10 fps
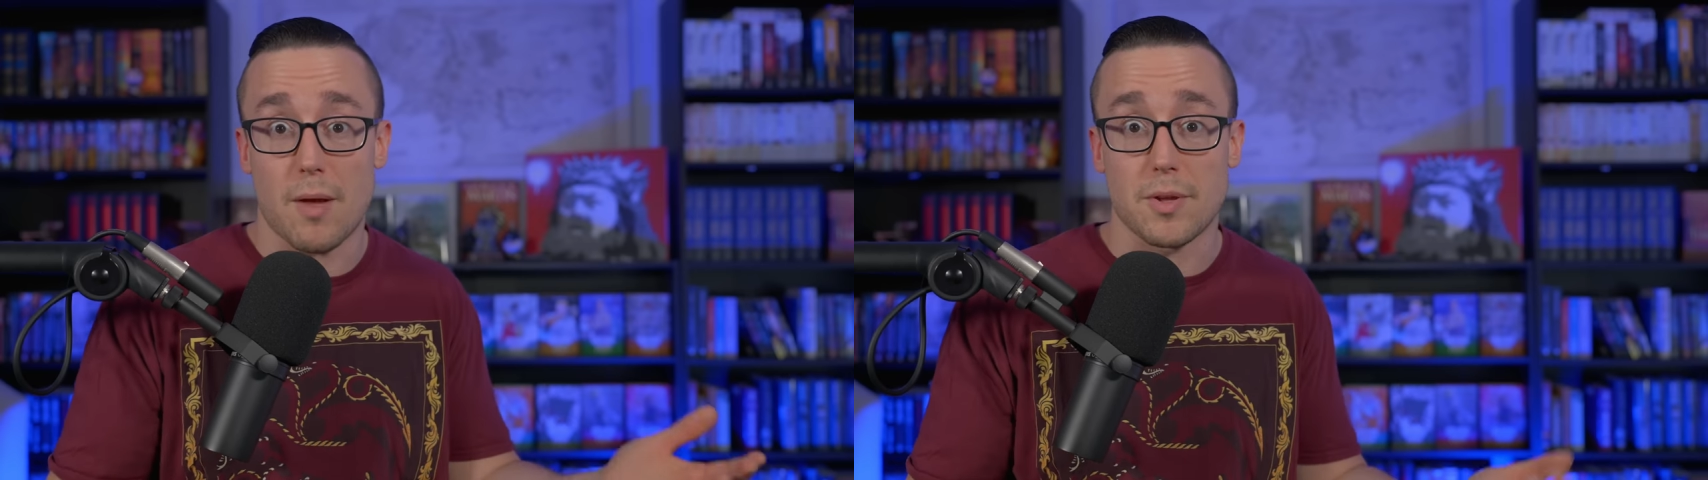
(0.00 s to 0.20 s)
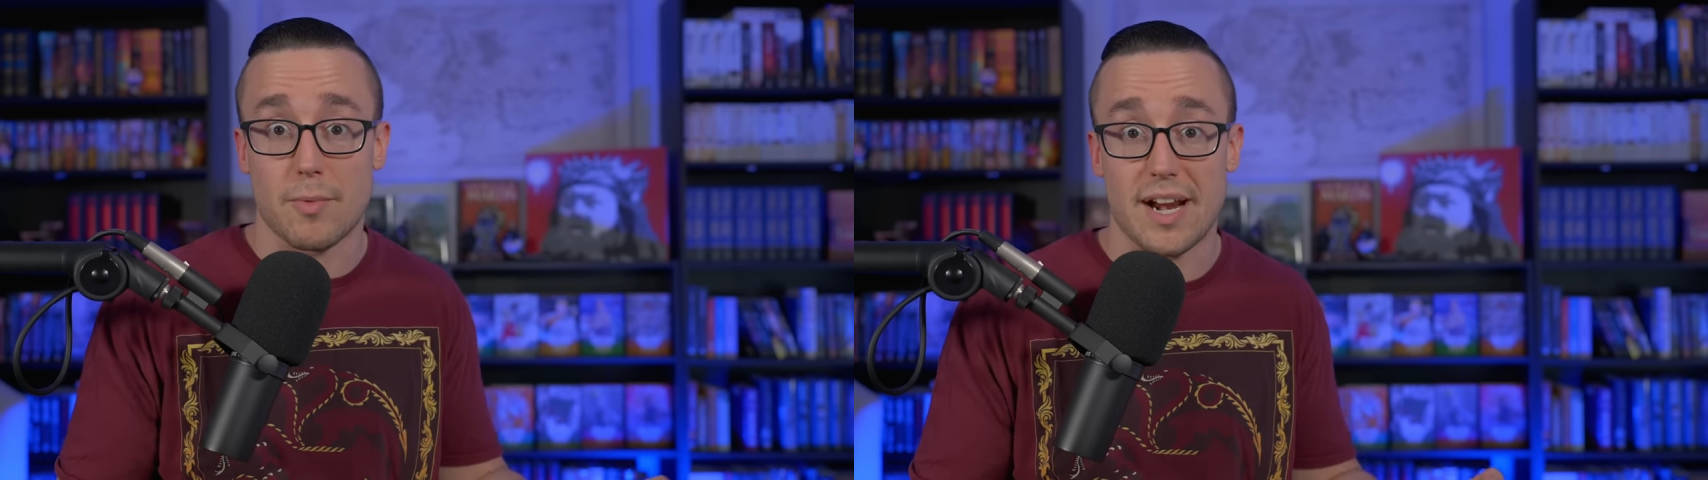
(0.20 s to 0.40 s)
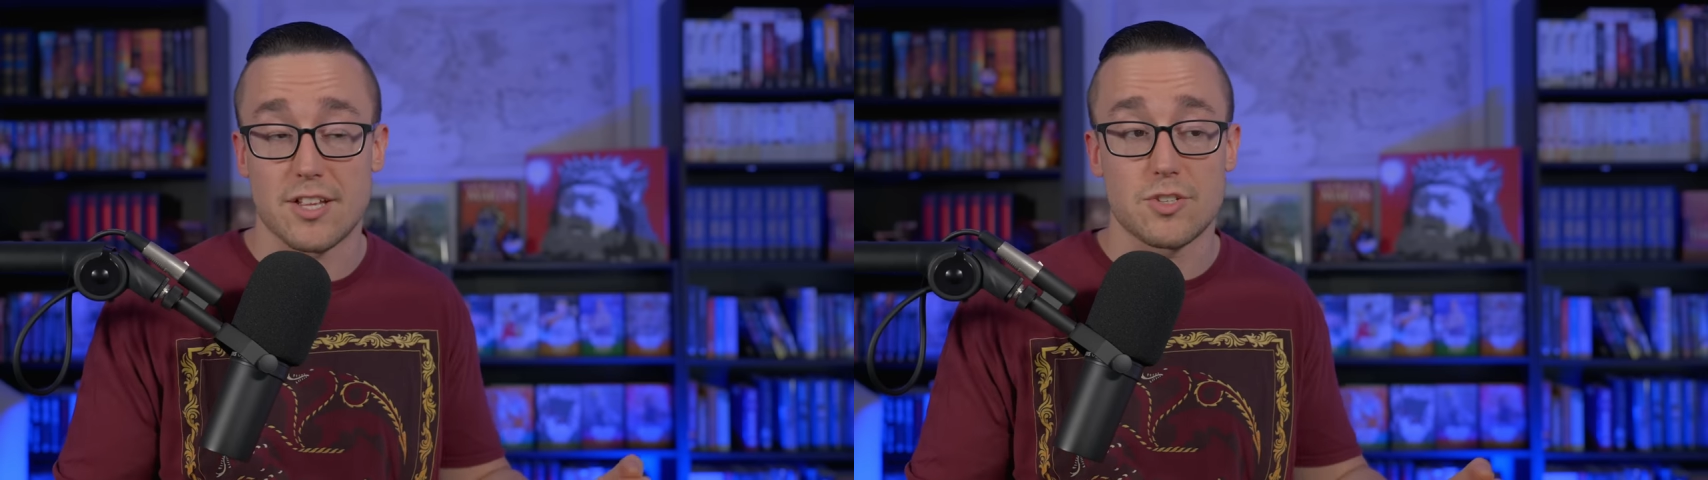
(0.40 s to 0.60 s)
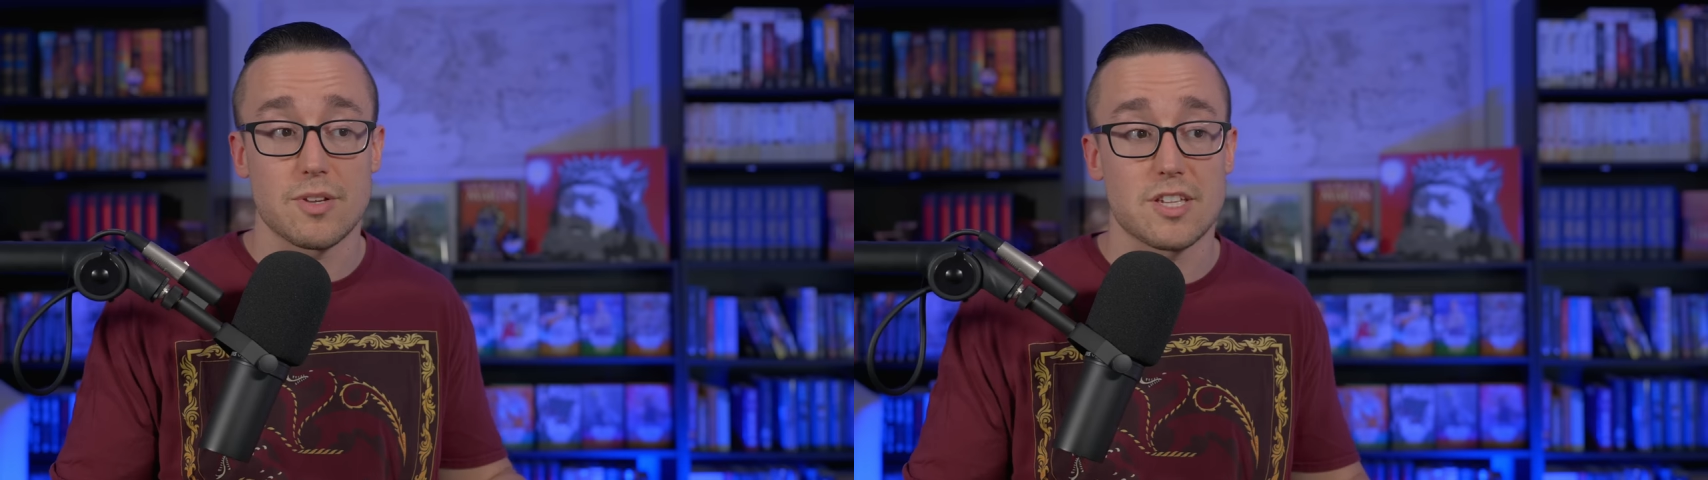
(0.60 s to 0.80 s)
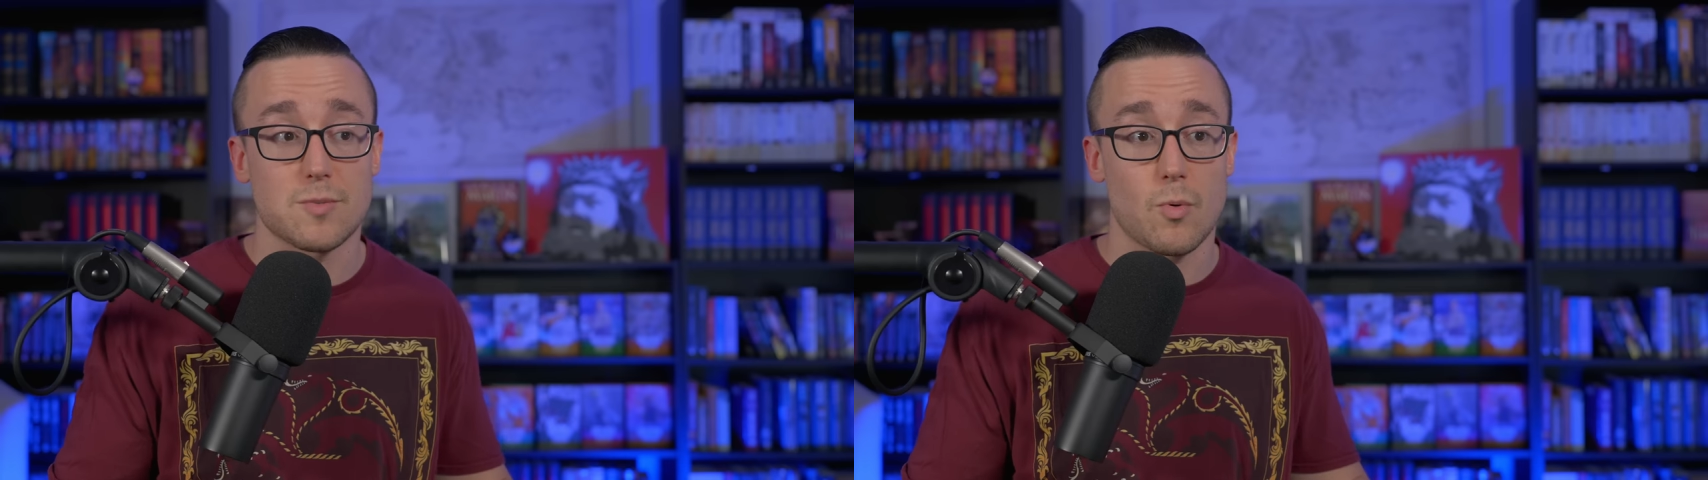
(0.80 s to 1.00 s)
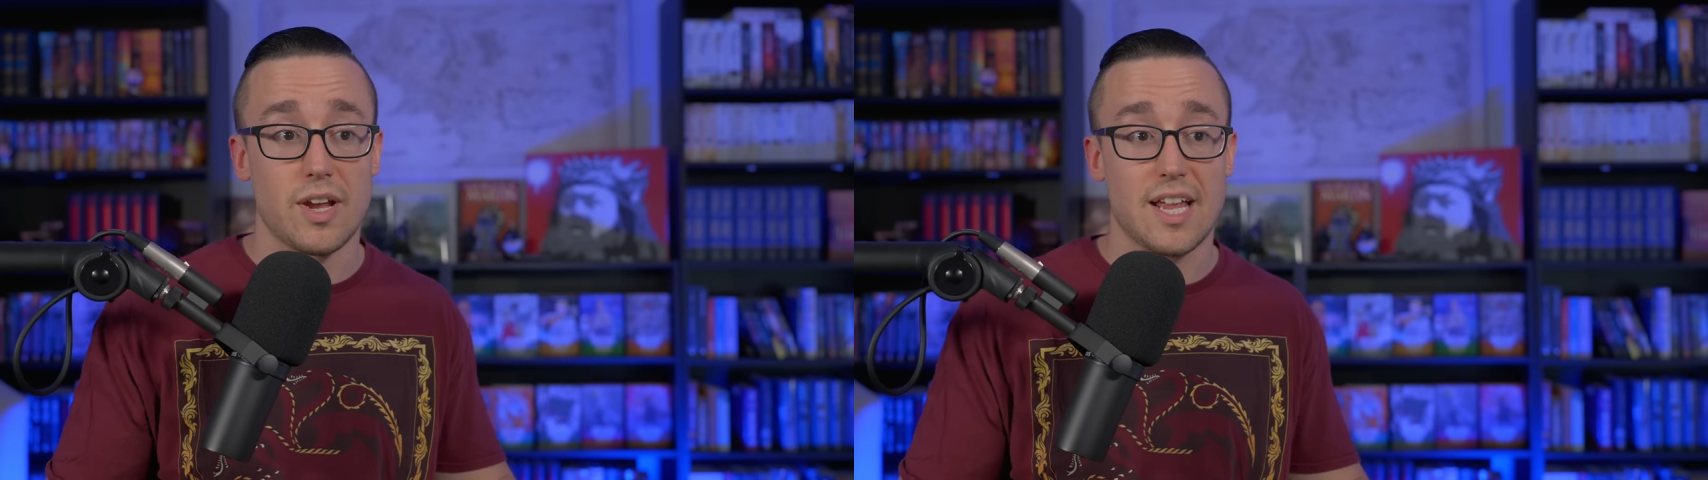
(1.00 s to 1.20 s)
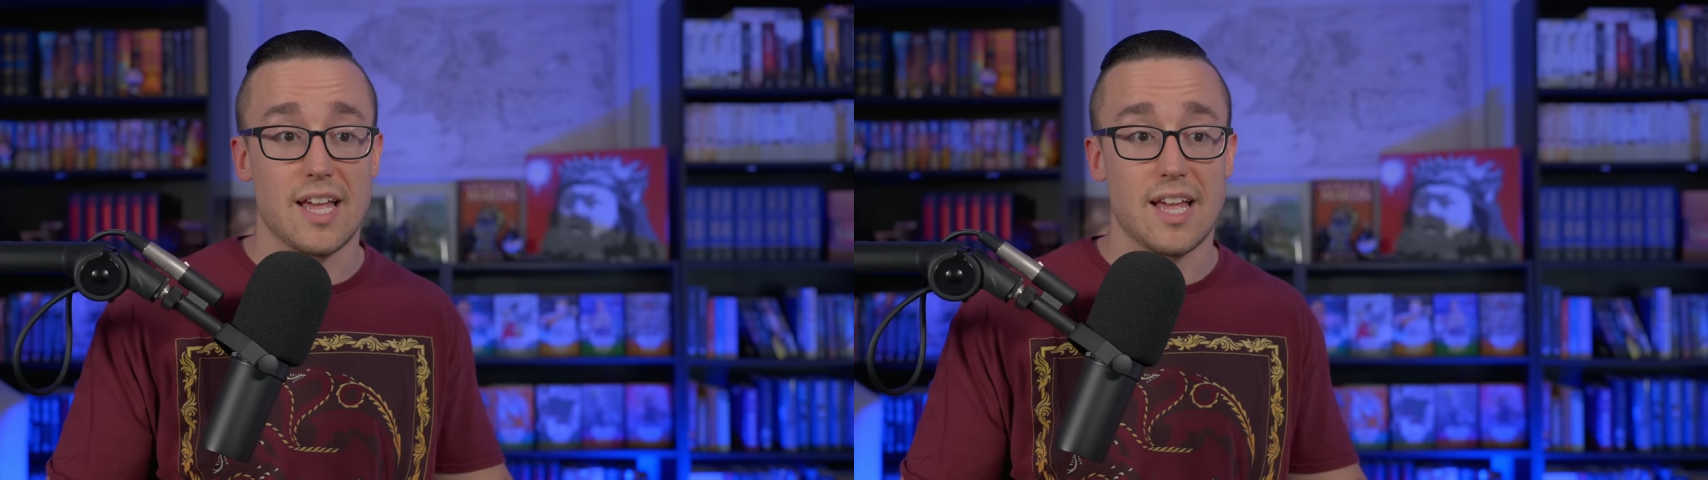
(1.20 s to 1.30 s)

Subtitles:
probably ran into at this point.